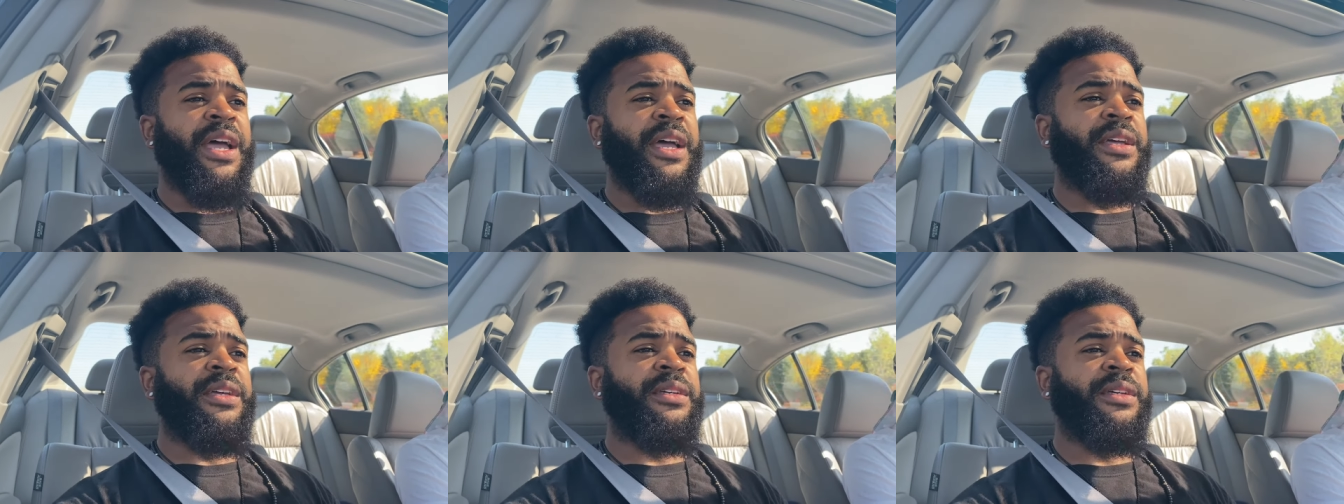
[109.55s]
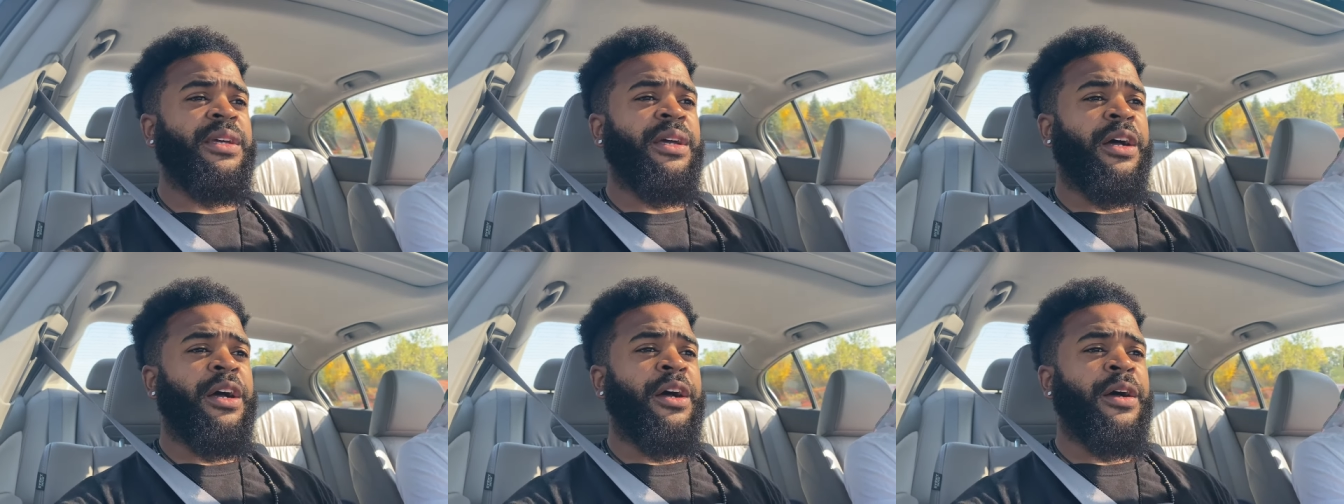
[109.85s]

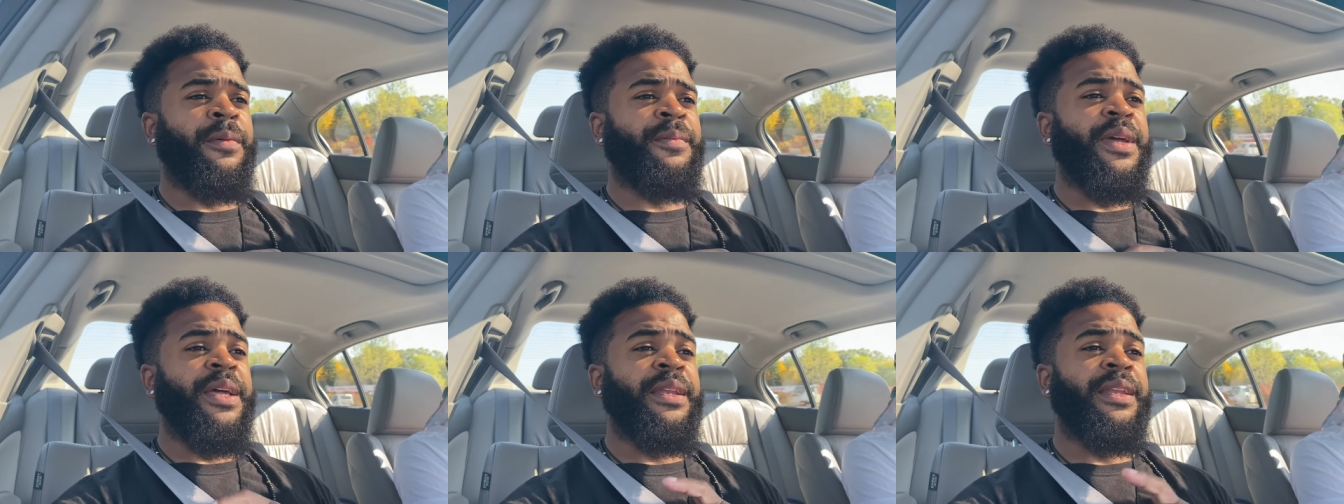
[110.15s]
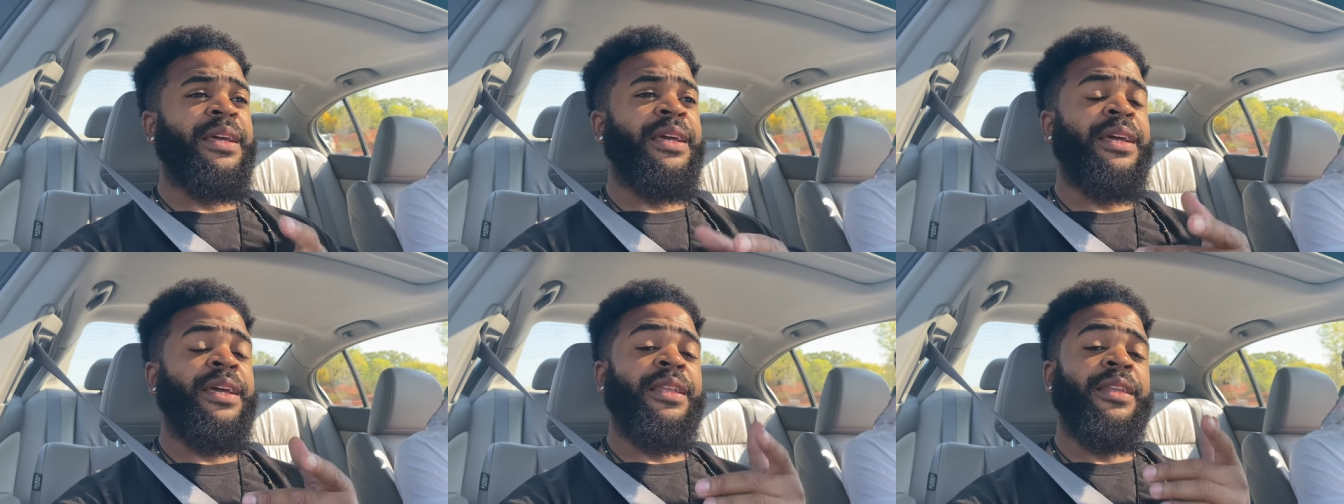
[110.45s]
Um, and
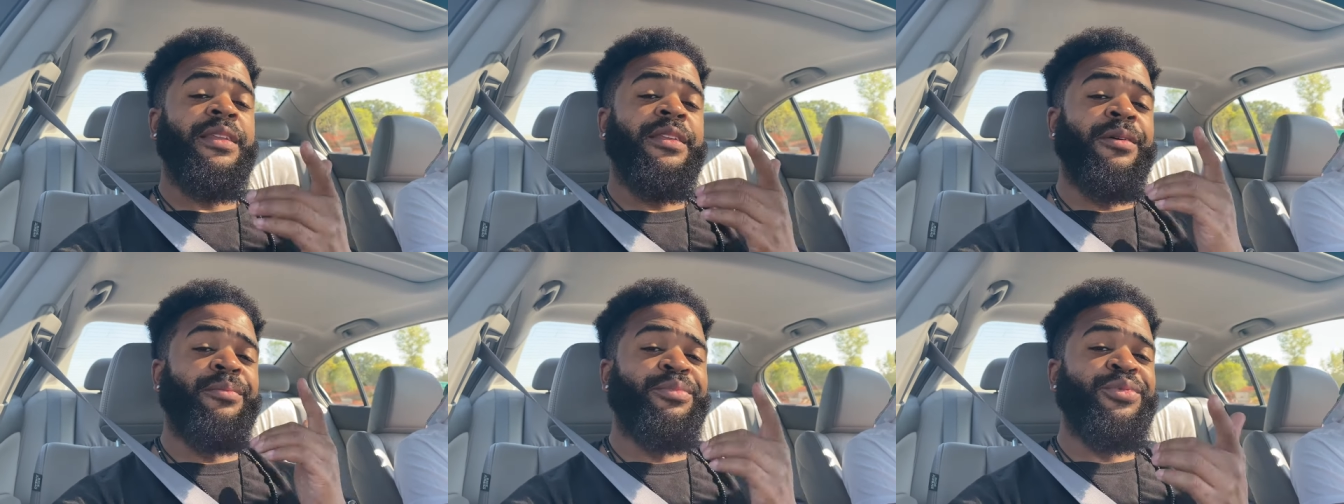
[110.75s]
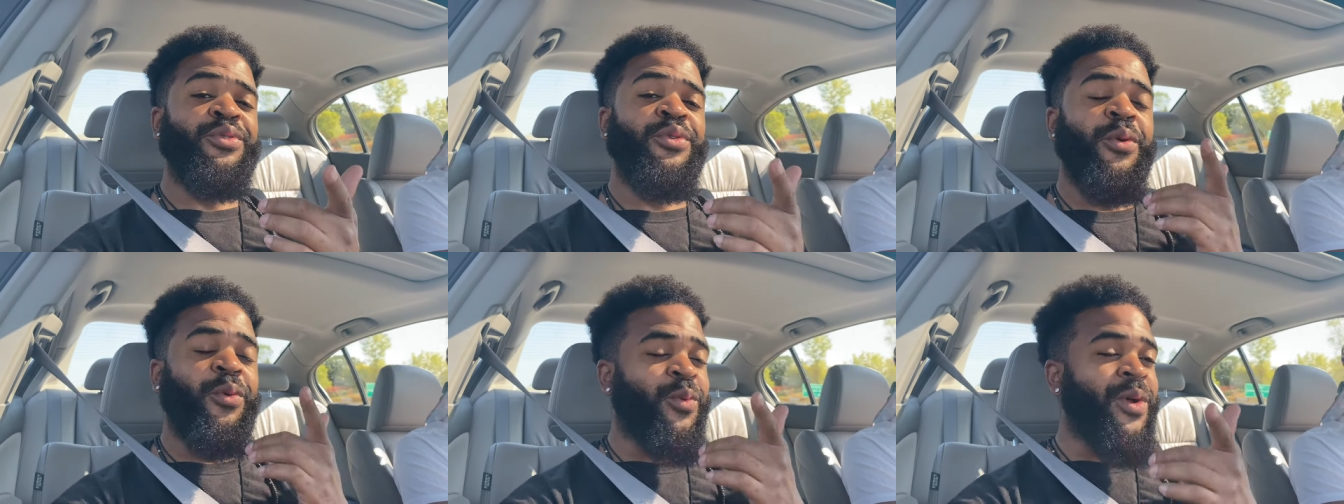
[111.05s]
then the
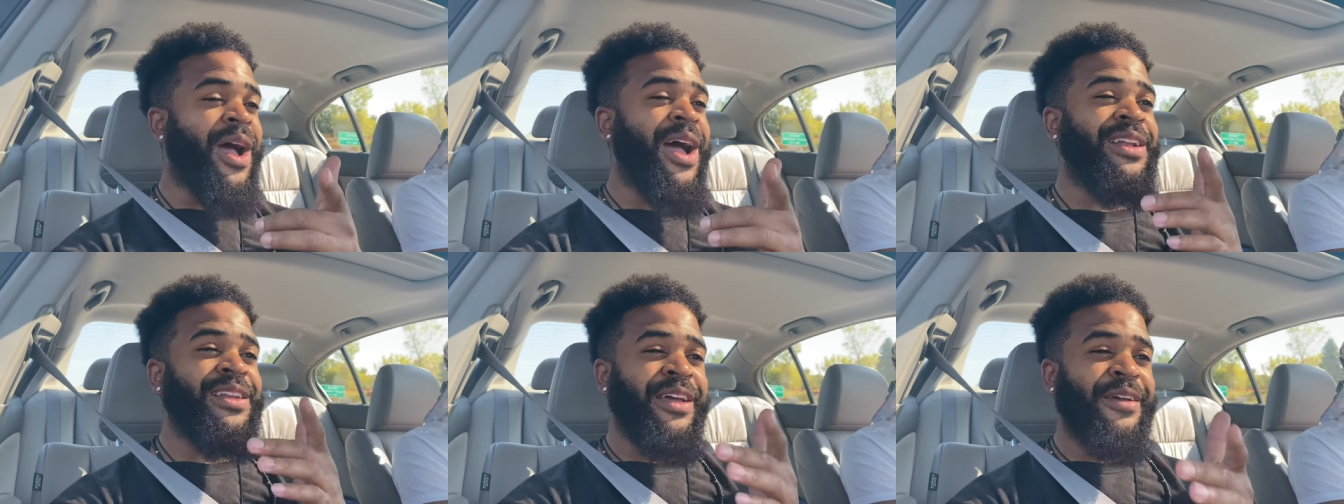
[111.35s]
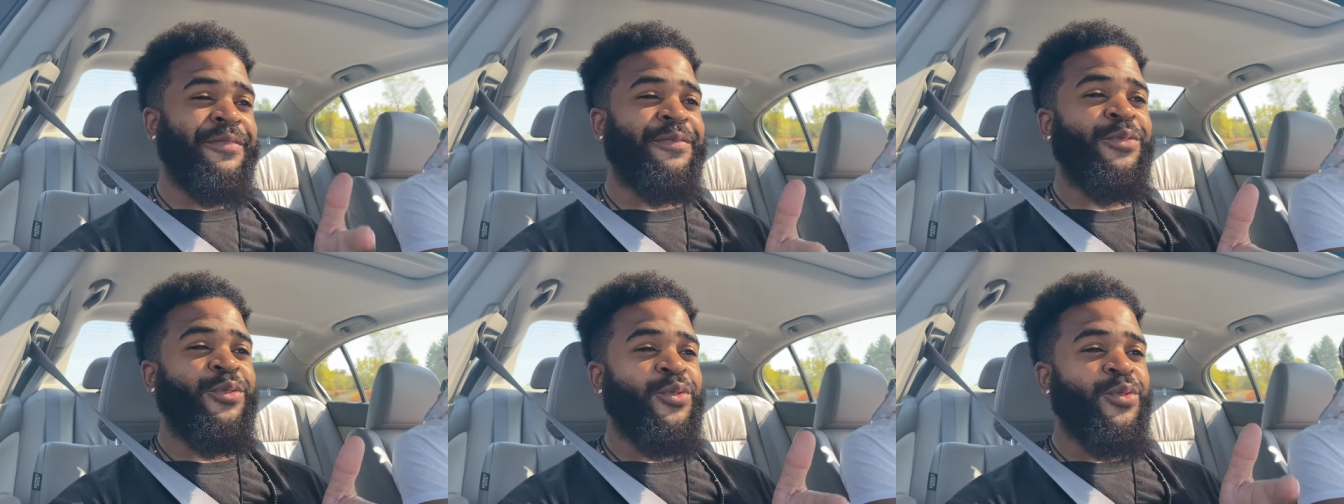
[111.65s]
Buick
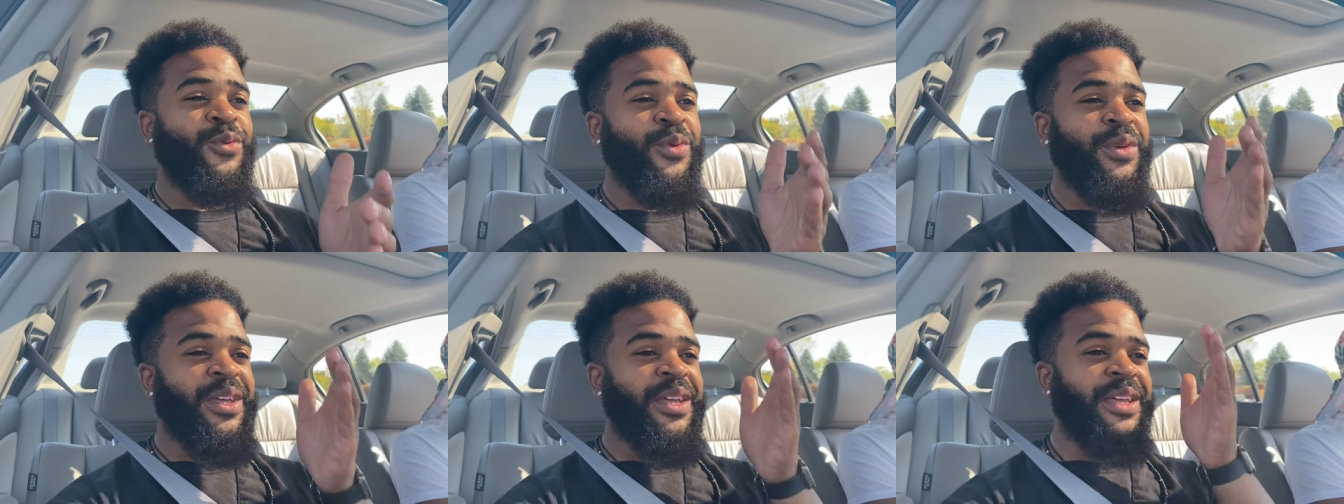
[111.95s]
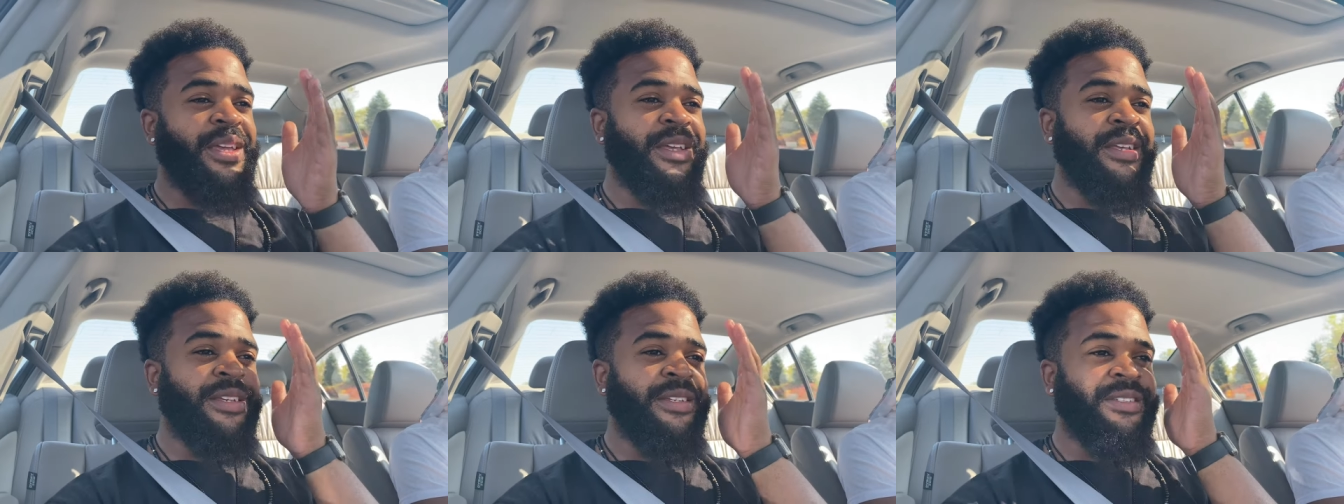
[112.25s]
Rendezvous
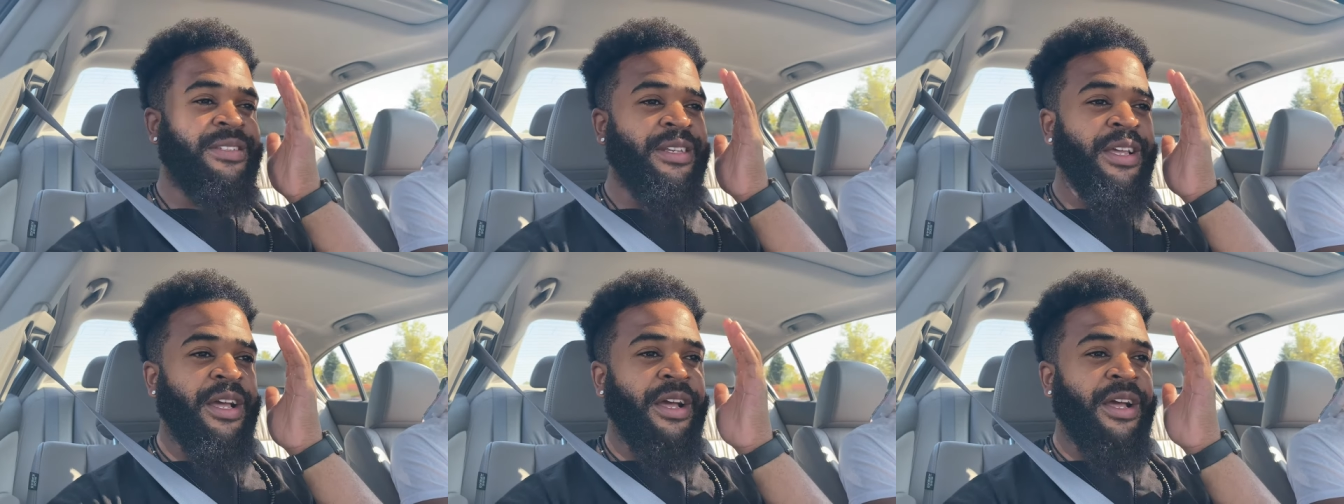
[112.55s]
is